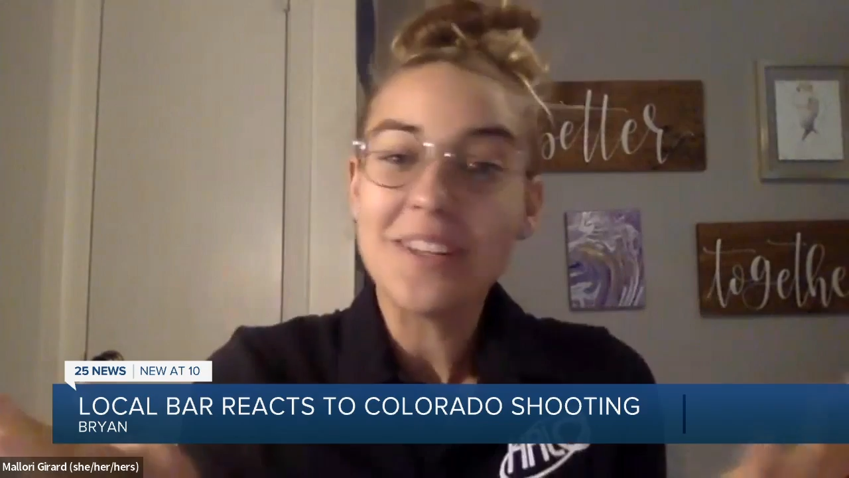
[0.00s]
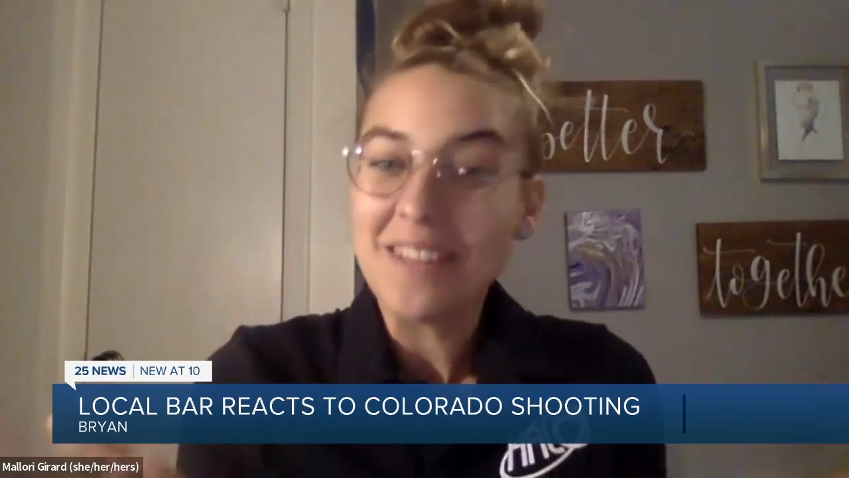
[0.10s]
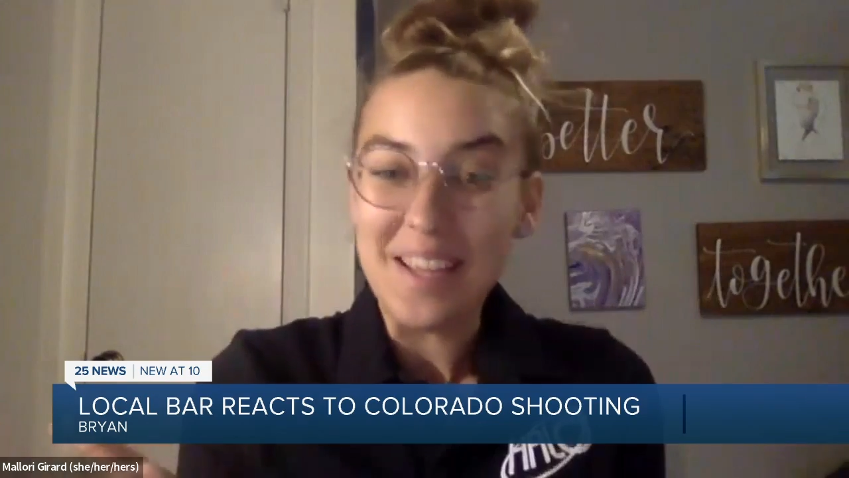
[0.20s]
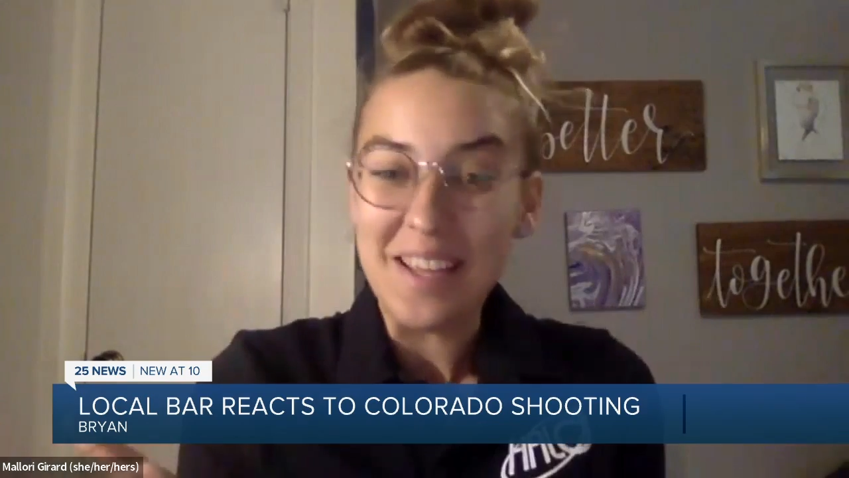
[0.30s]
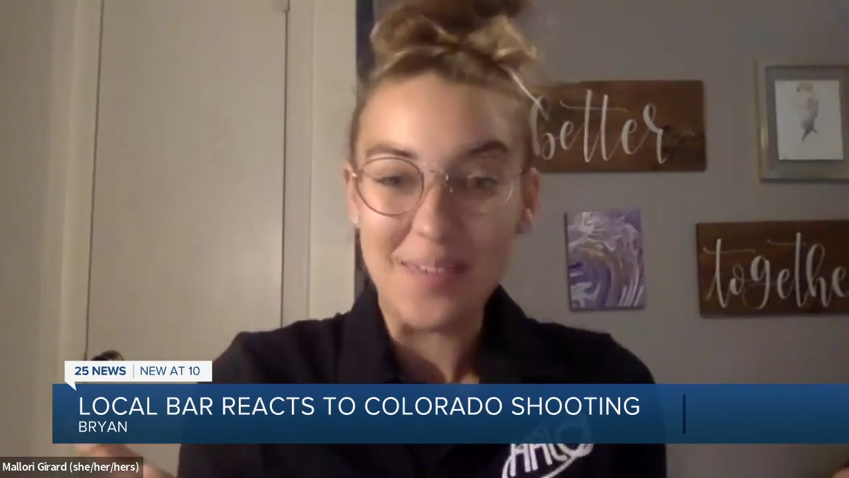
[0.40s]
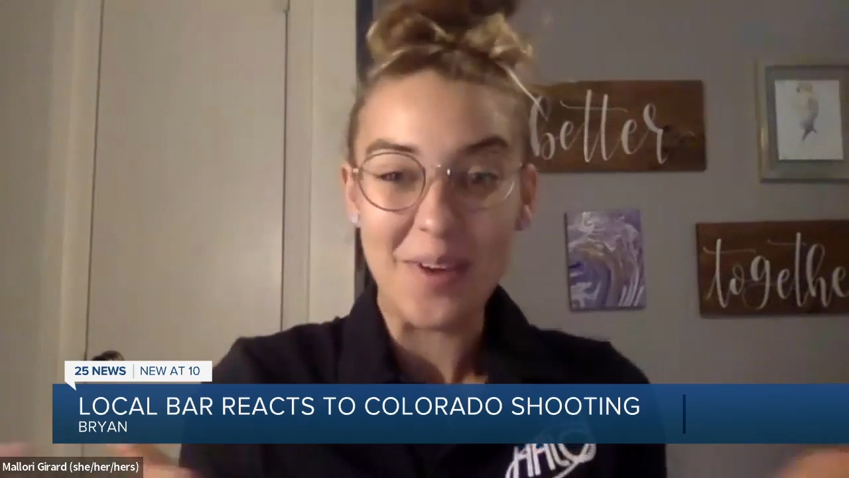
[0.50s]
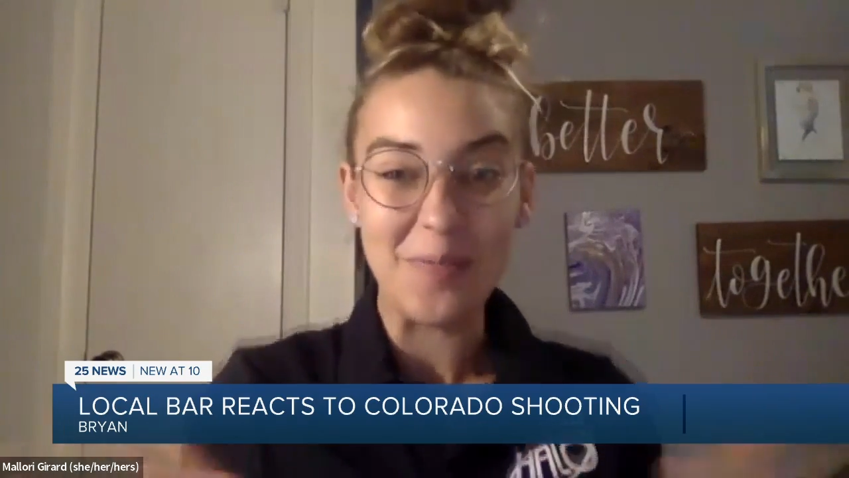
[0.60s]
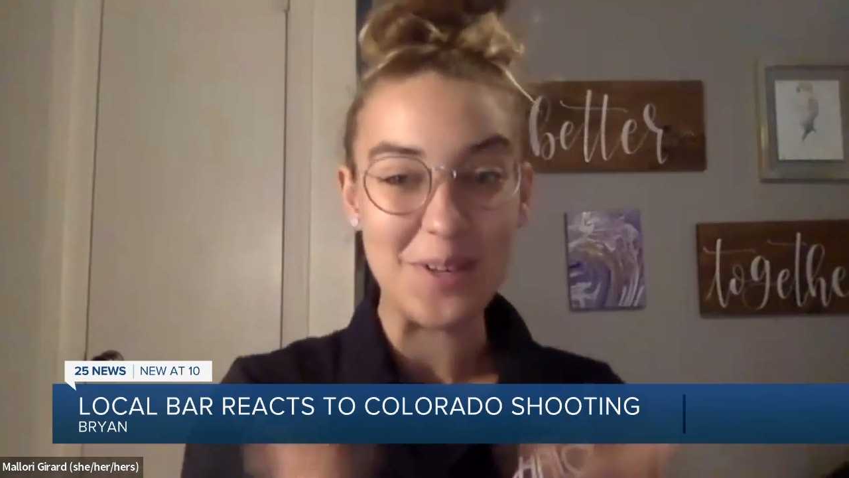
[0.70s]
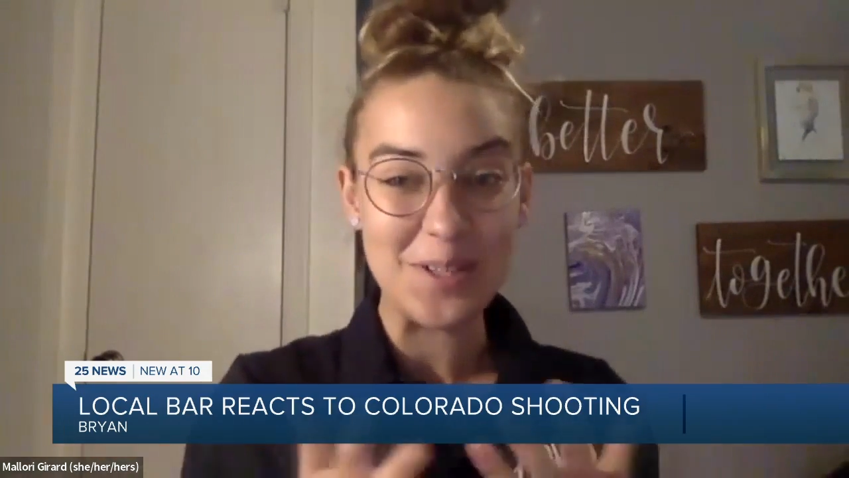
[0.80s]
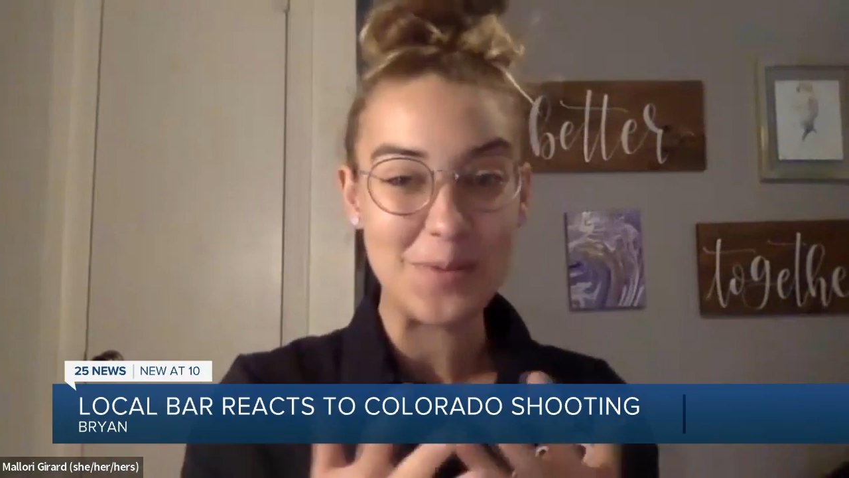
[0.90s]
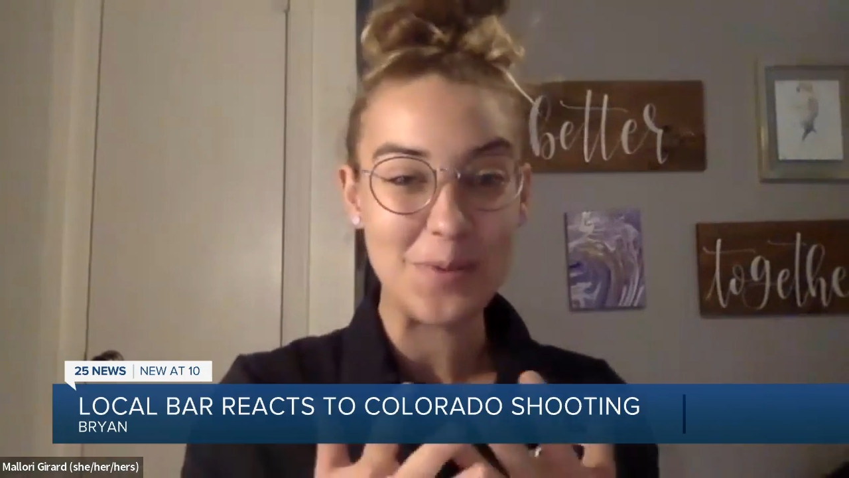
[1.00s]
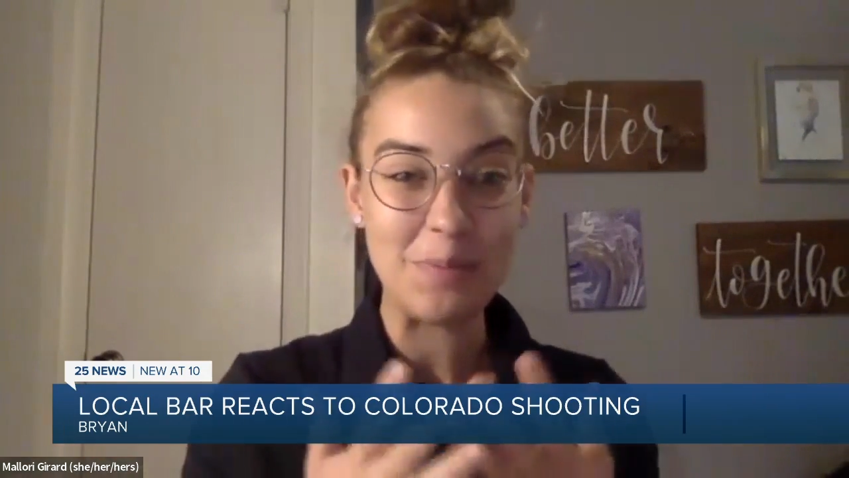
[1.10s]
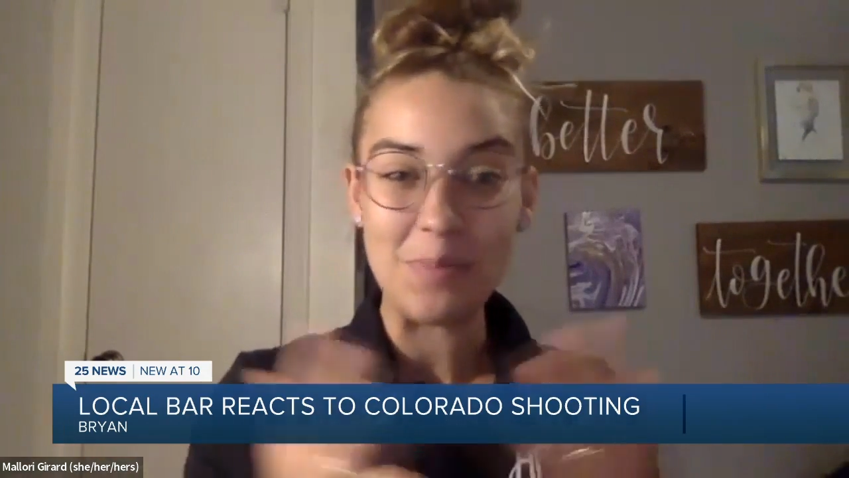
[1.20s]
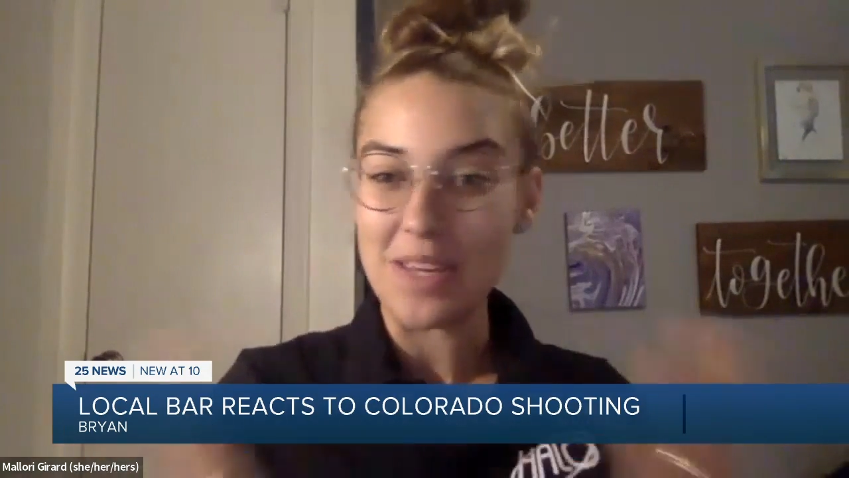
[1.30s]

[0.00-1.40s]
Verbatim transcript: to live and we just want to